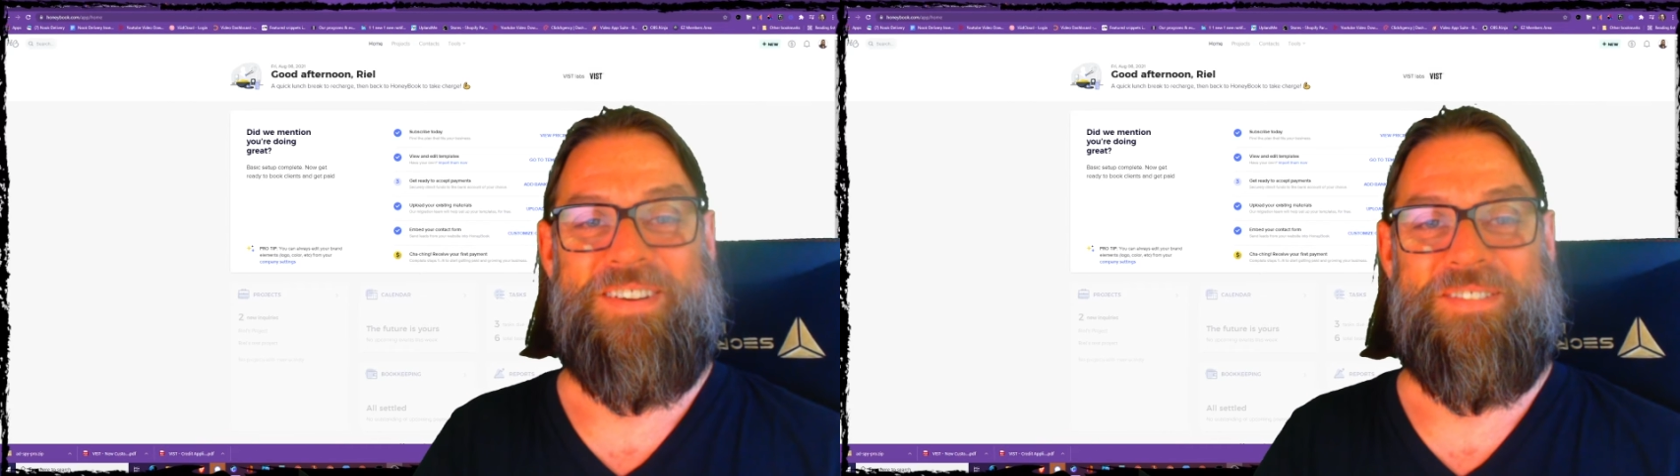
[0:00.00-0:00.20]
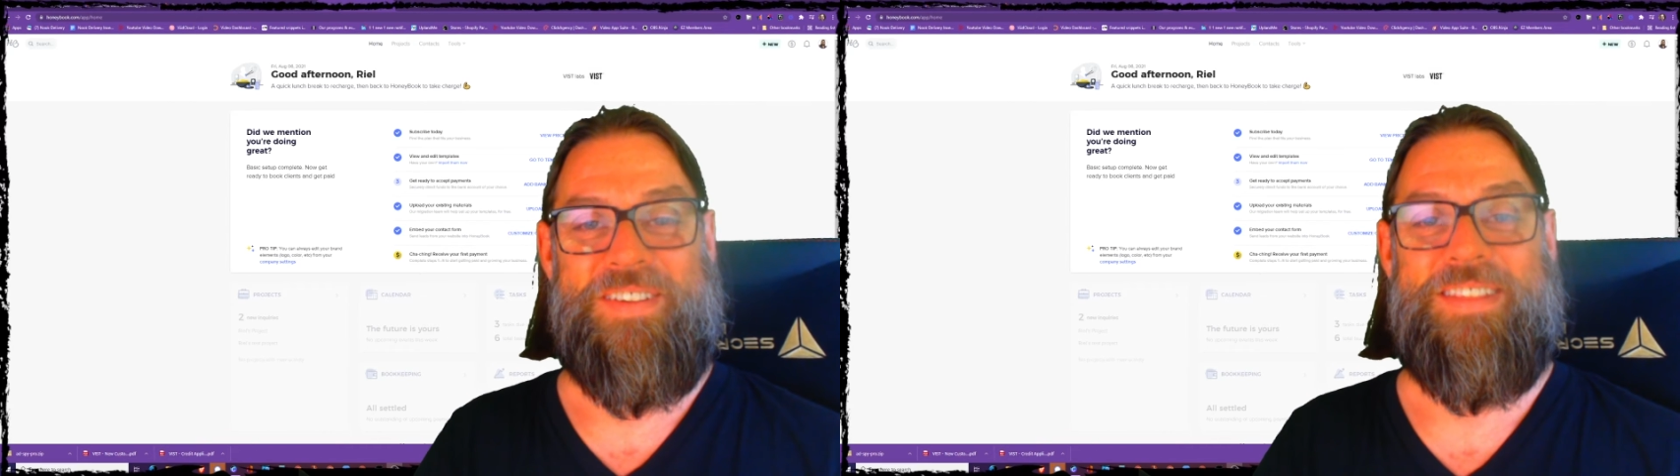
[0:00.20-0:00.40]

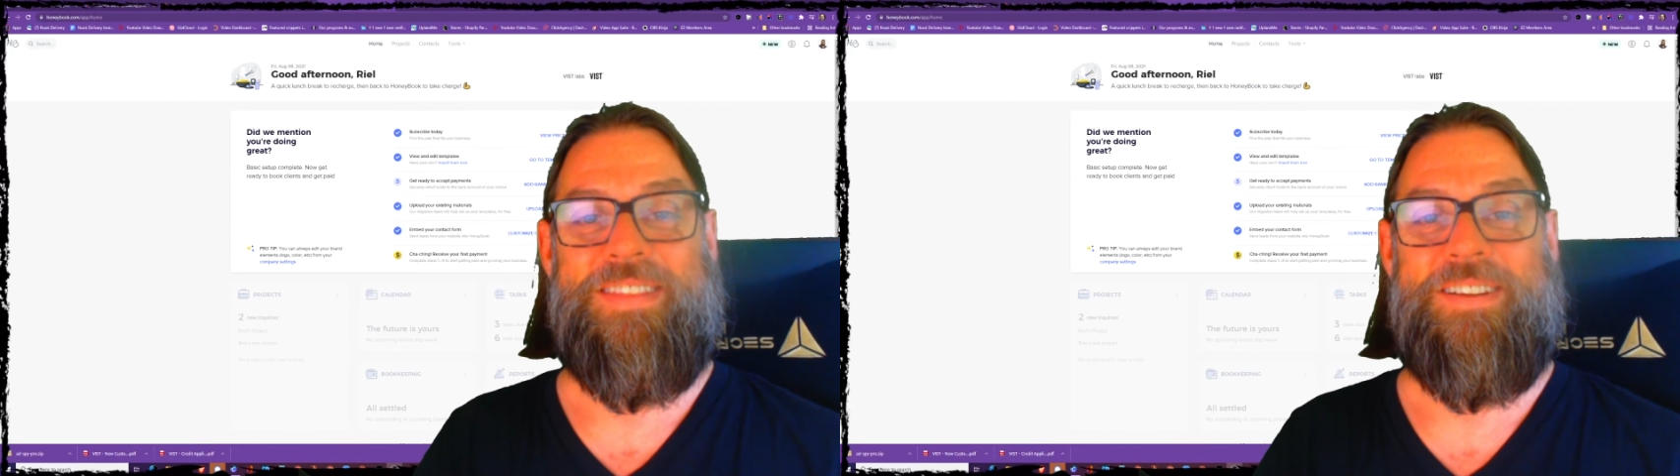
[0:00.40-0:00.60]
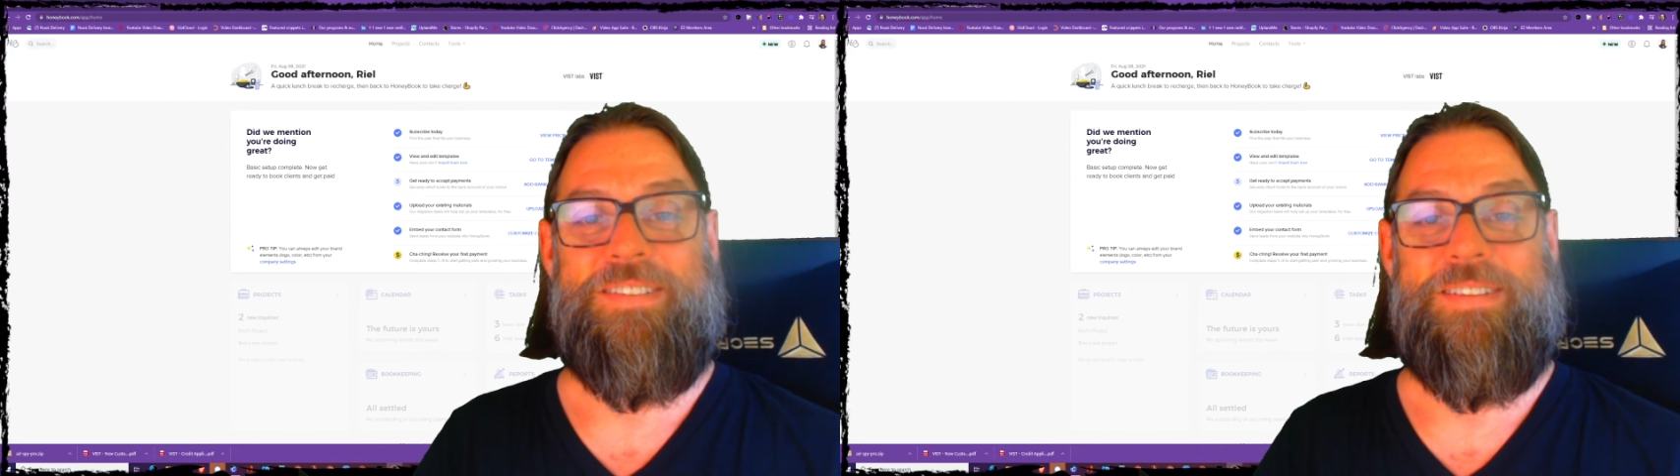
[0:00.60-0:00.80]
within
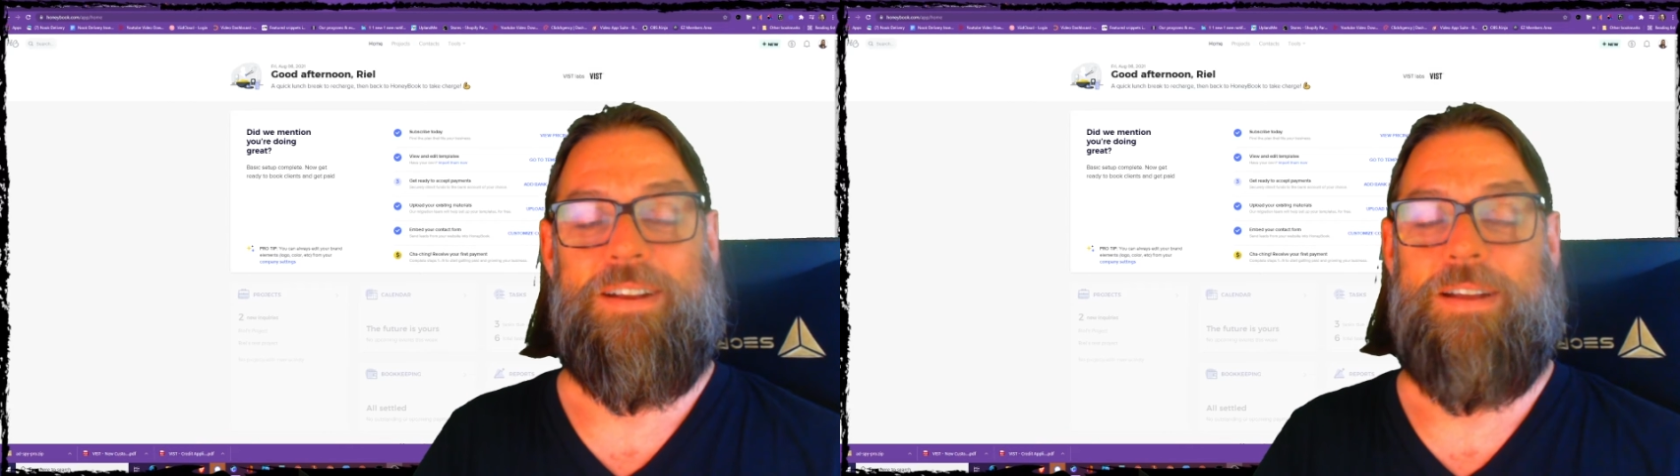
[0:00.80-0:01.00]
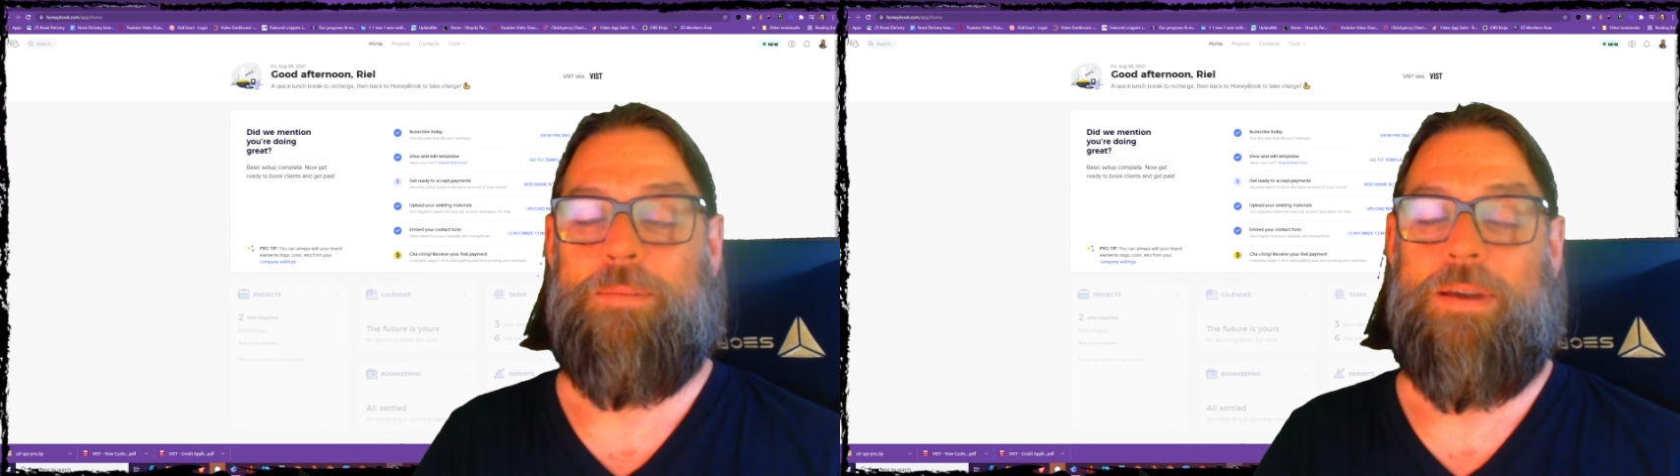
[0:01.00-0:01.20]
their
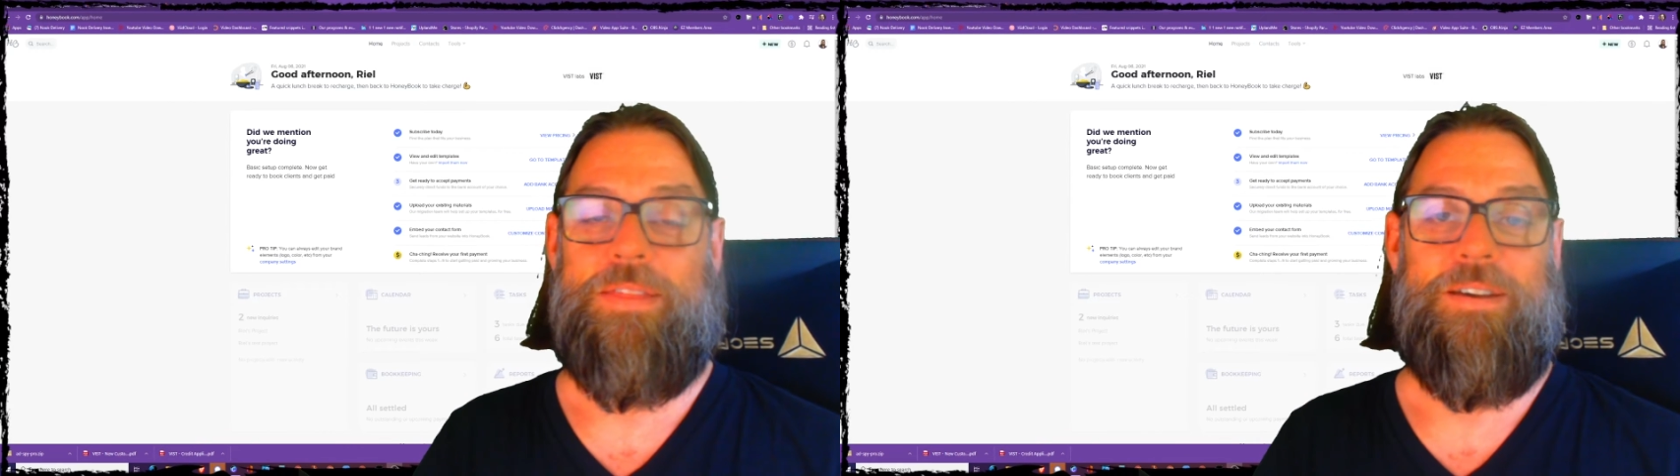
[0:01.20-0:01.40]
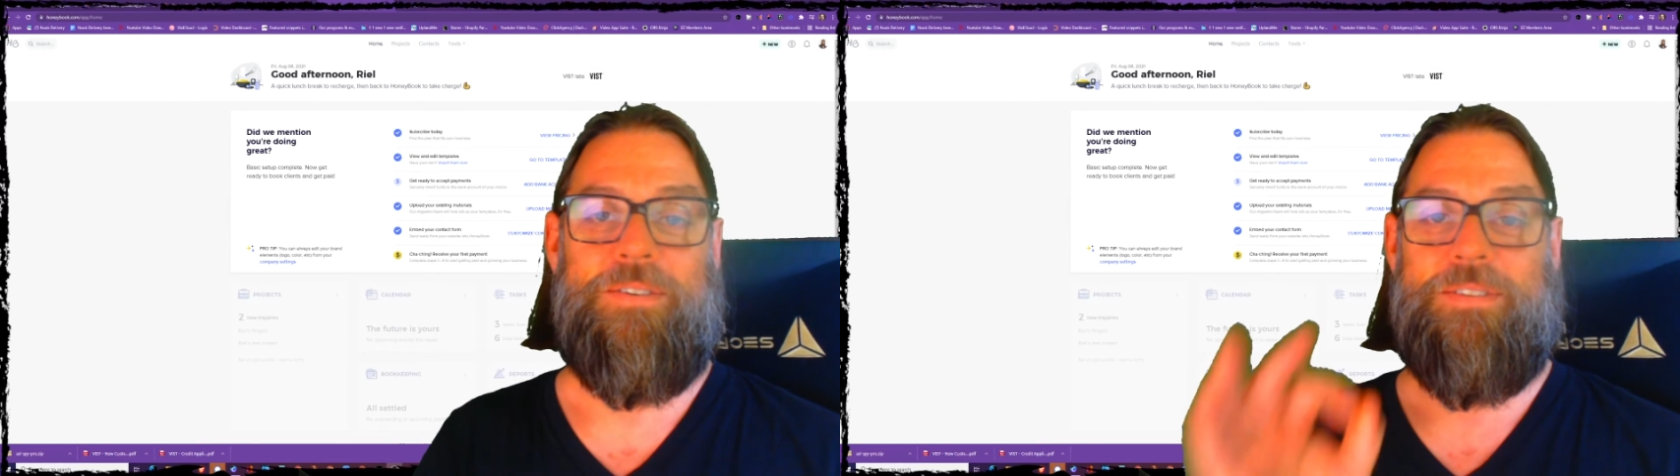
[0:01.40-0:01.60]
CRM I
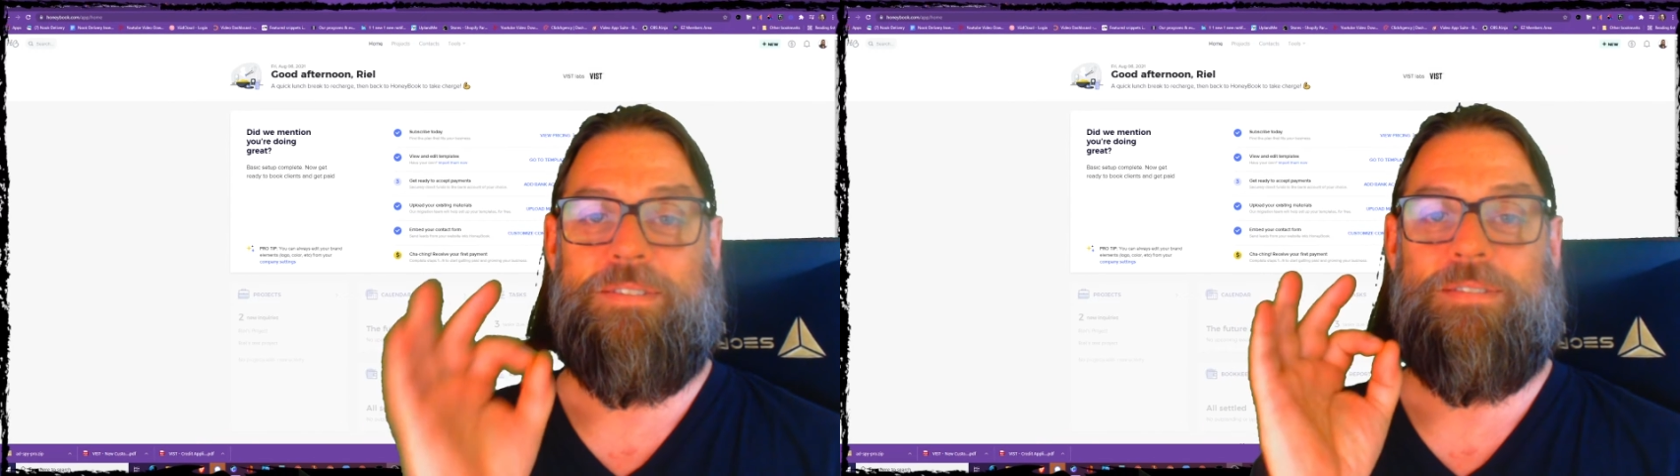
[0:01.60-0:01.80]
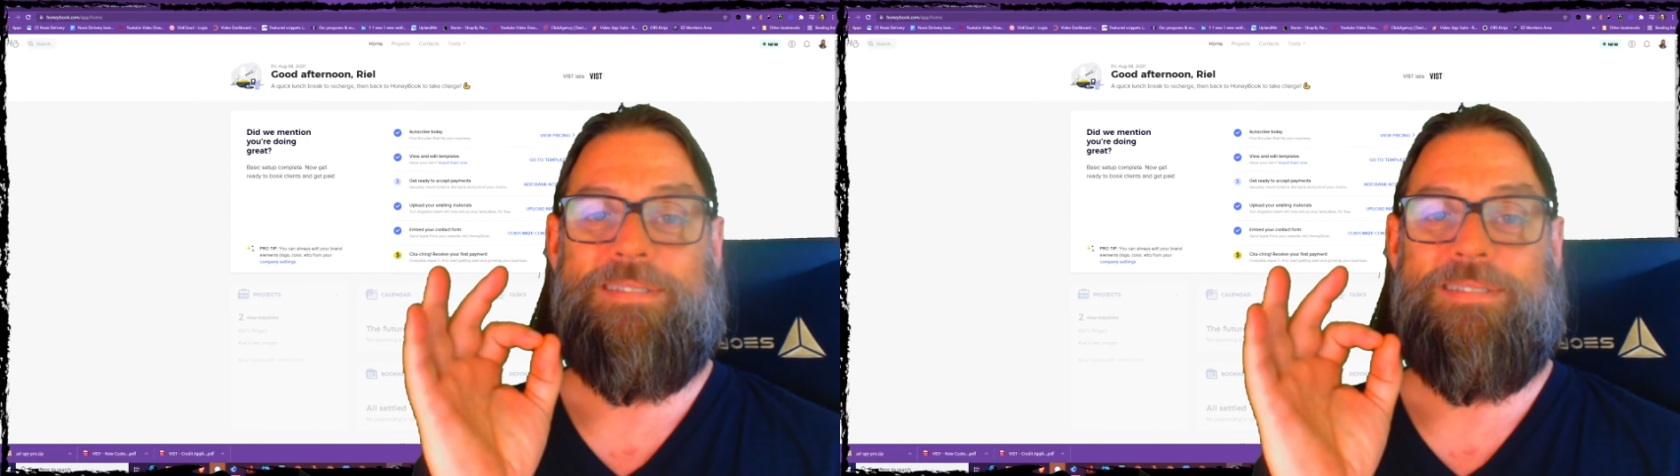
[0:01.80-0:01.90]
thought was